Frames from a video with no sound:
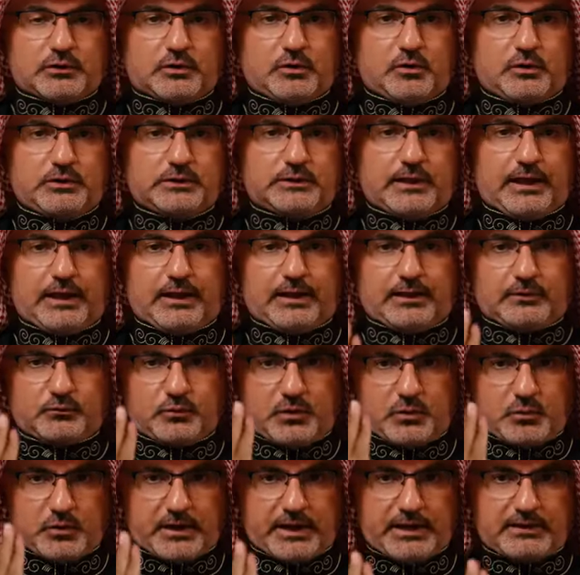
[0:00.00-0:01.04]
our Lord,
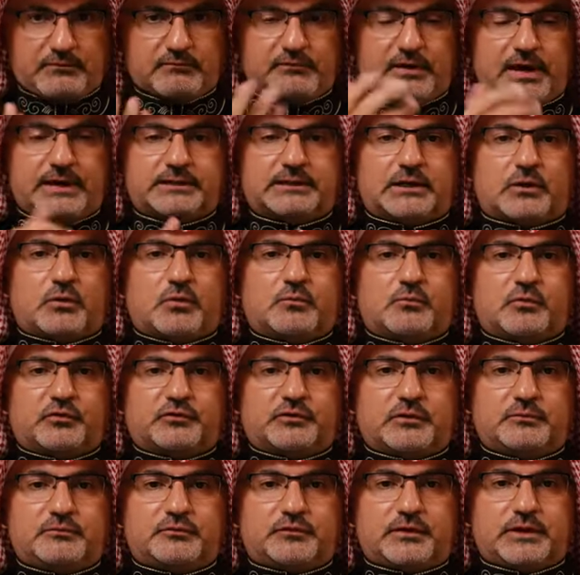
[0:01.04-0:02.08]
and we want to invite our
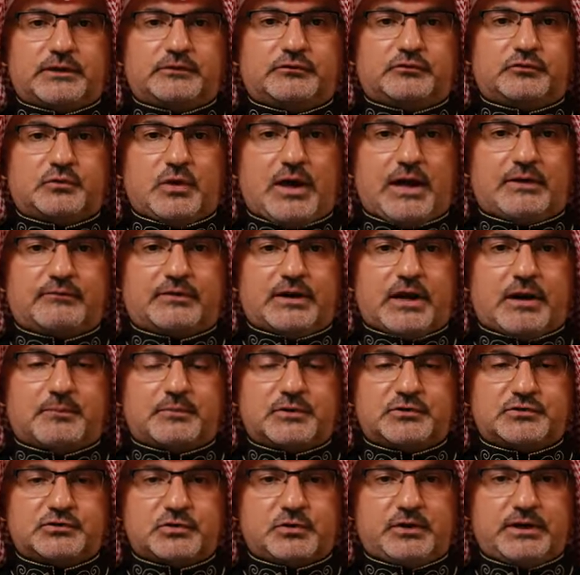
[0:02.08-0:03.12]
Muslim friends to have an
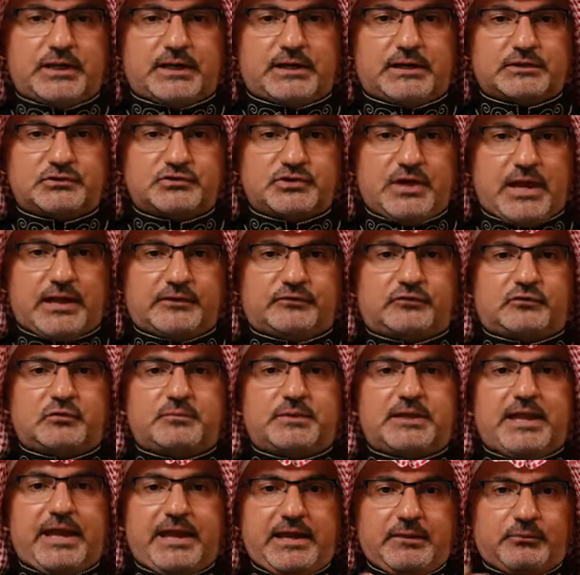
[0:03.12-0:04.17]
opportunity and a chance
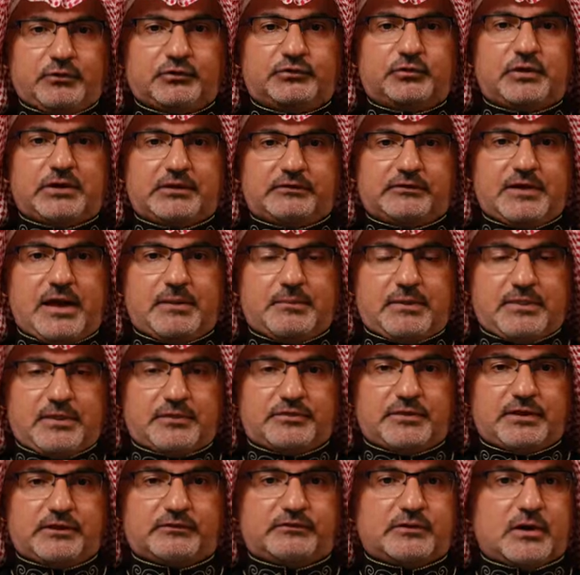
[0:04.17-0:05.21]
to be able to examine
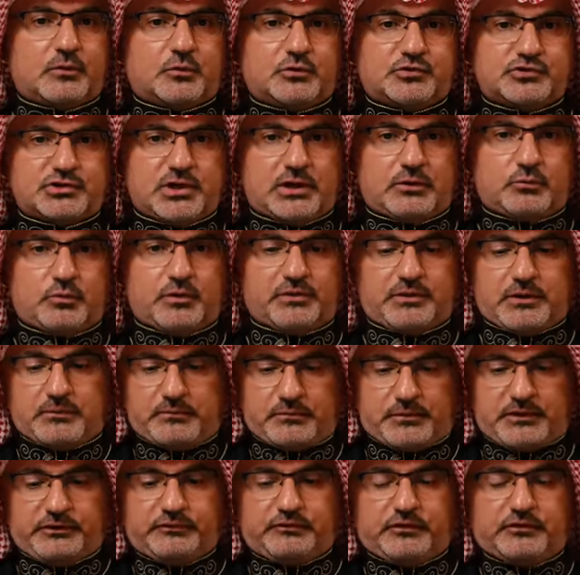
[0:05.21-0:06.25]
the things that we're sharing with
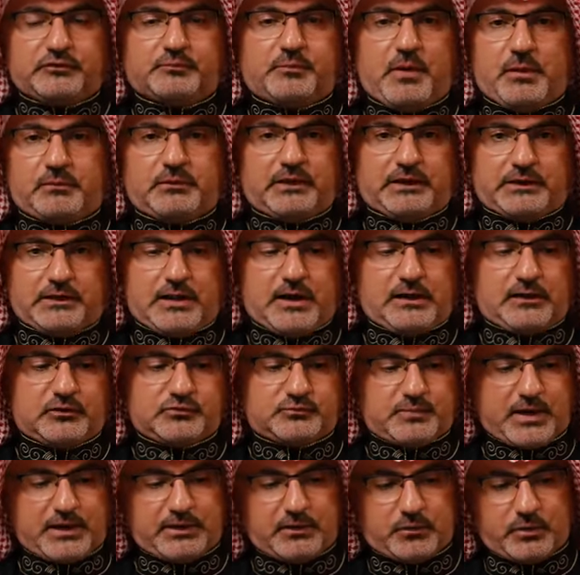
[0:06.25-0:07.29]
them. This is public
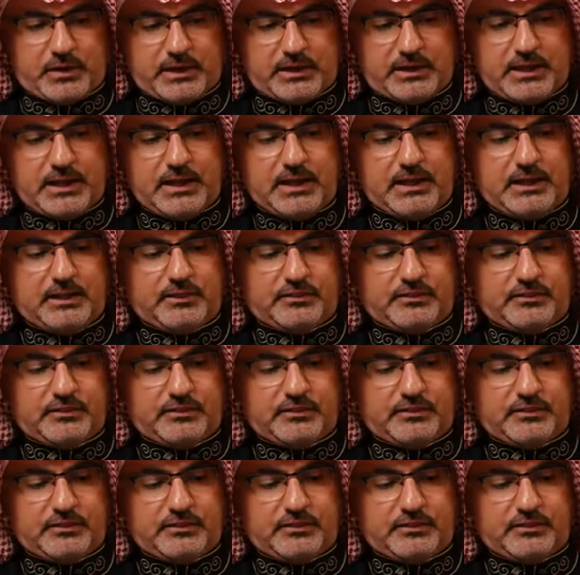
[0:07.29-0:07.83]
knowledge, by the way.